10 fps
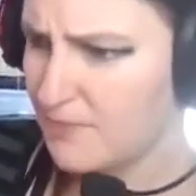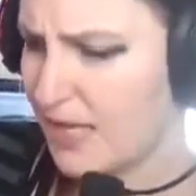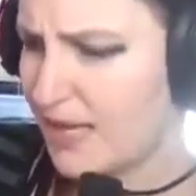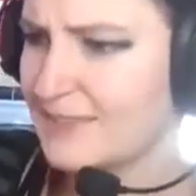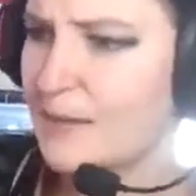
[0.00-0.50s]

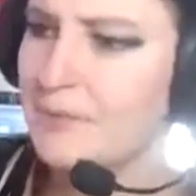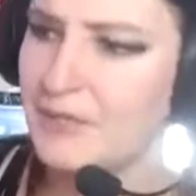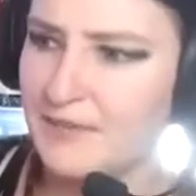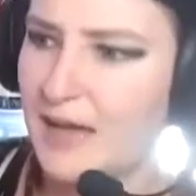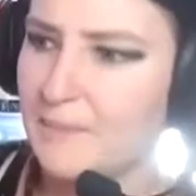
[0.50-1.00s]
Example
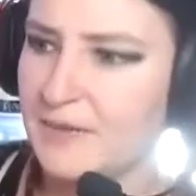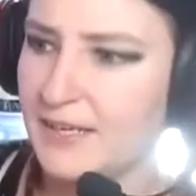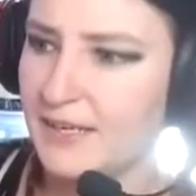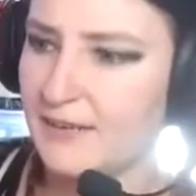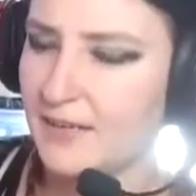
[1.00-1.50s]
of that
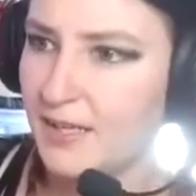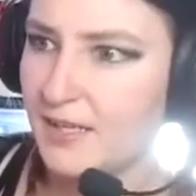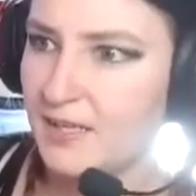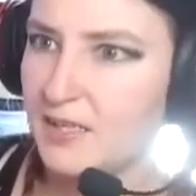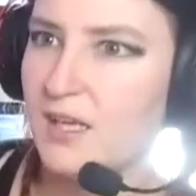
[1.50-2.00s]
being,
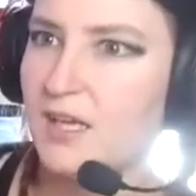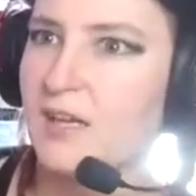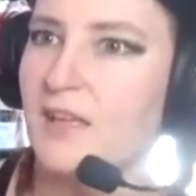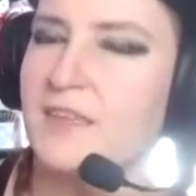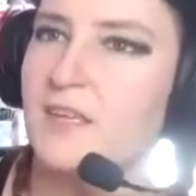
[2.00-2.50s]
I
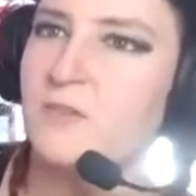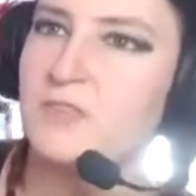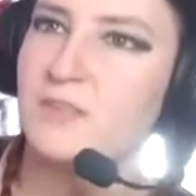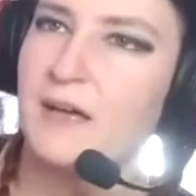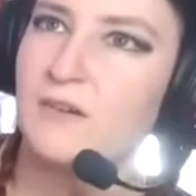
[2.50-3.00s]
think it was
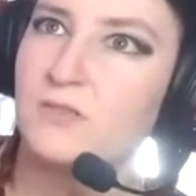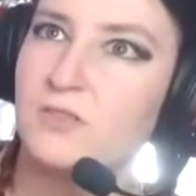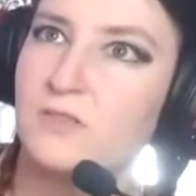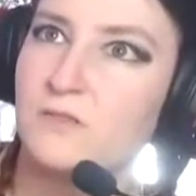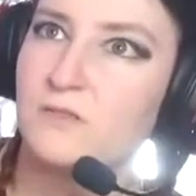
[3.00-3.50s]

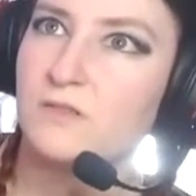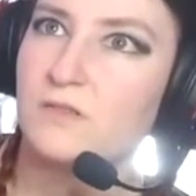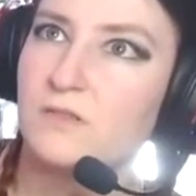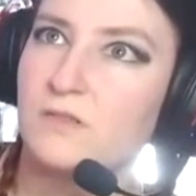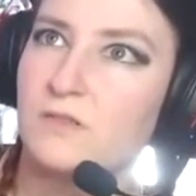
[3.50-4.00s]
about
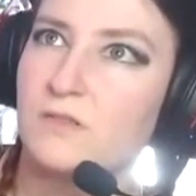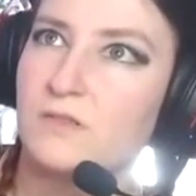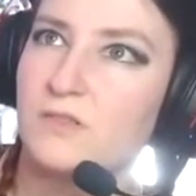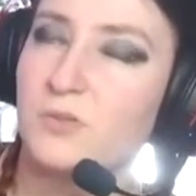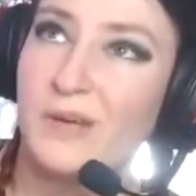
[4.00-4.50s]

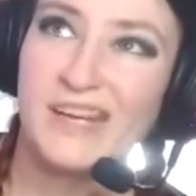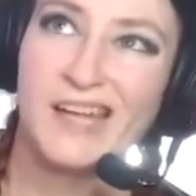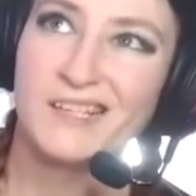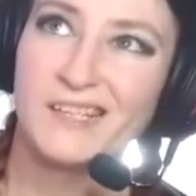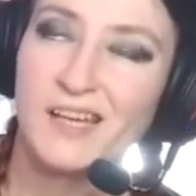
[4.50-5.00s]

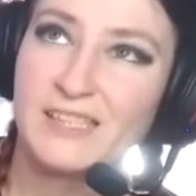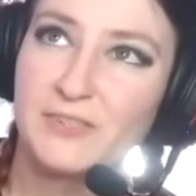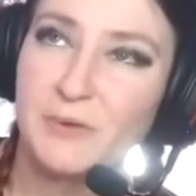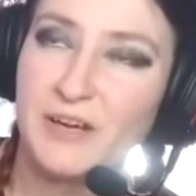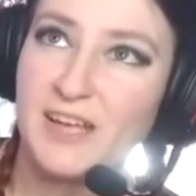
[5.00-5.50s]
early
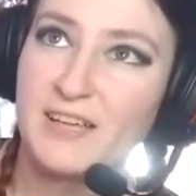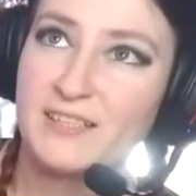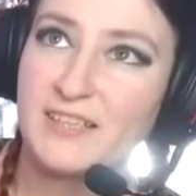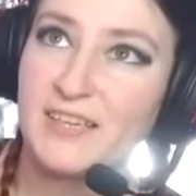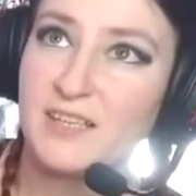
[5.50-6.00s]

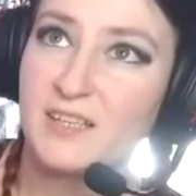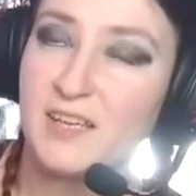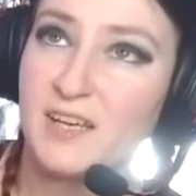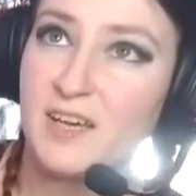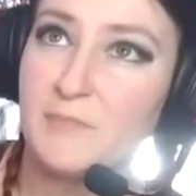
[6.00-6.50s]
2018.
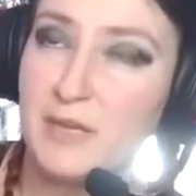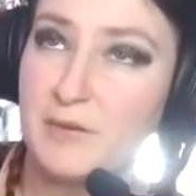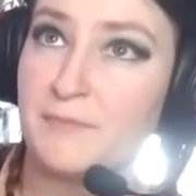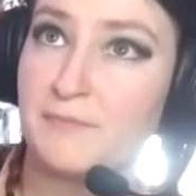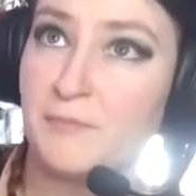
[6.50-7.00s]
Me
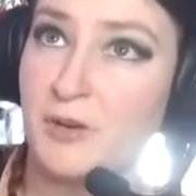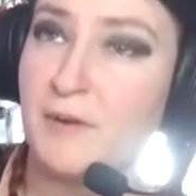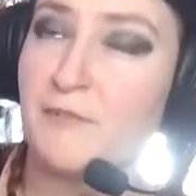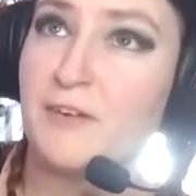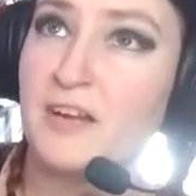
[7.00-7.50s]
and one of
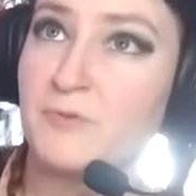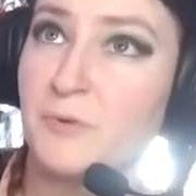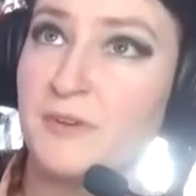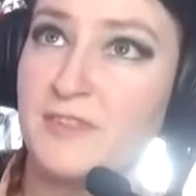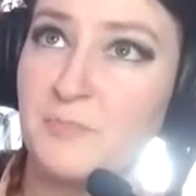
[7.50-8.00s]
my friends
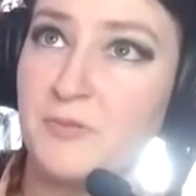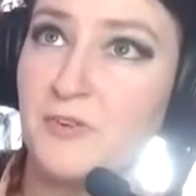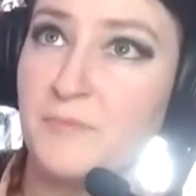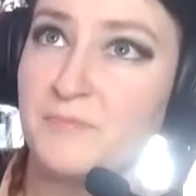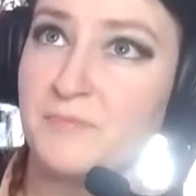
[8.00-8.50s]
were in the
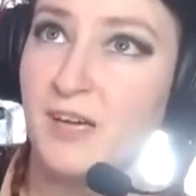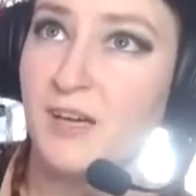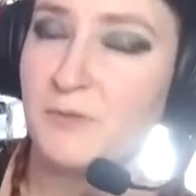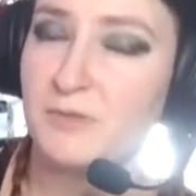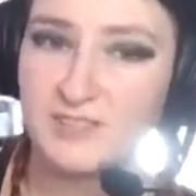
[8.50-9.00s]
pub. We're
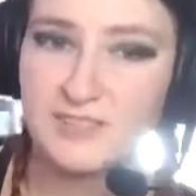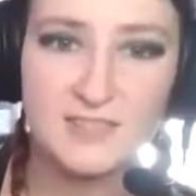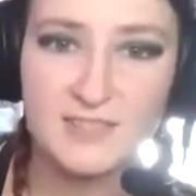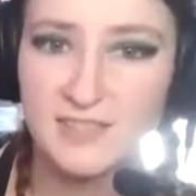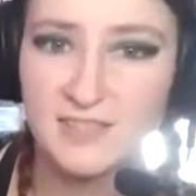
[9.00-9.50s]
listening
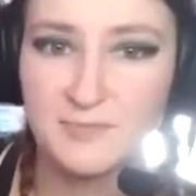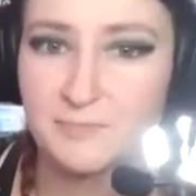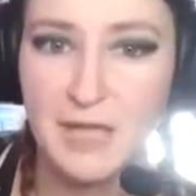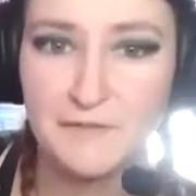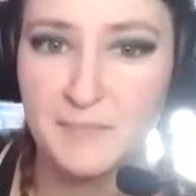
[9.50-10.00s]
to some
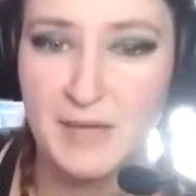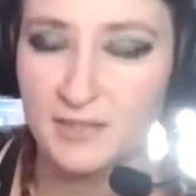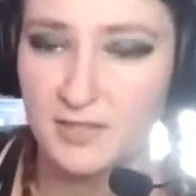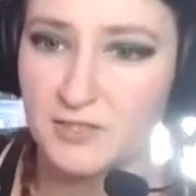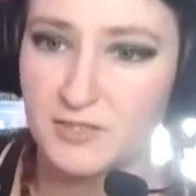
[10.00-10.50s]
heavy
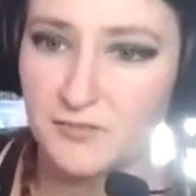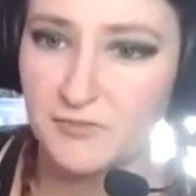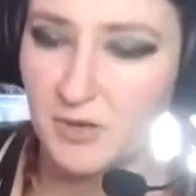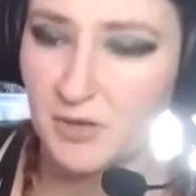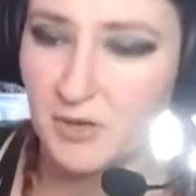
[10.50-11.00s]
metal on the
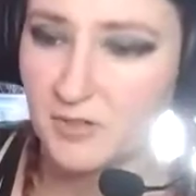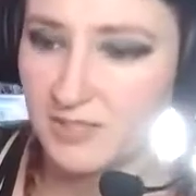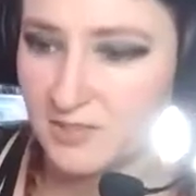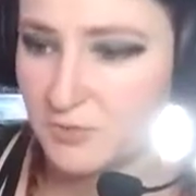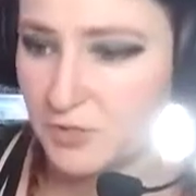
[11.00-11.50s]
jukebox,
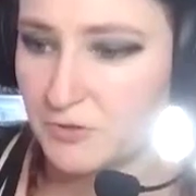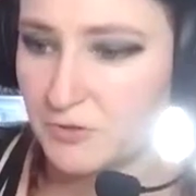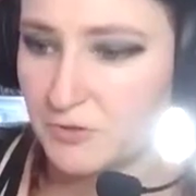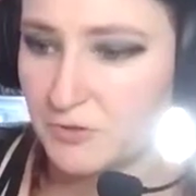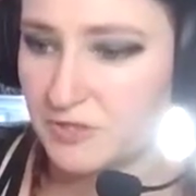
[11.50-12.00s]
and some
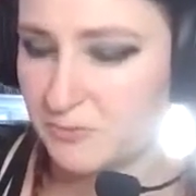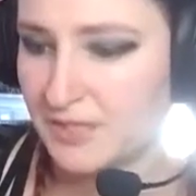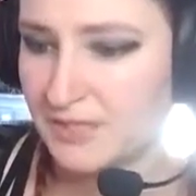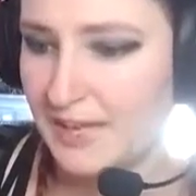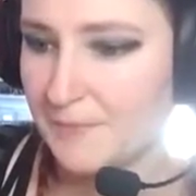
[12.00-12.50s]
Judas
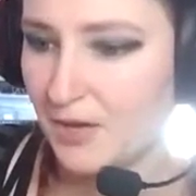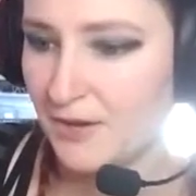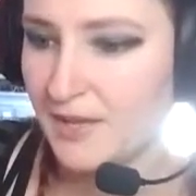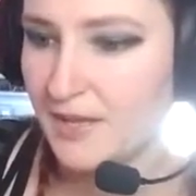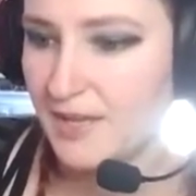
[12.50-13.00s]
Priest came on.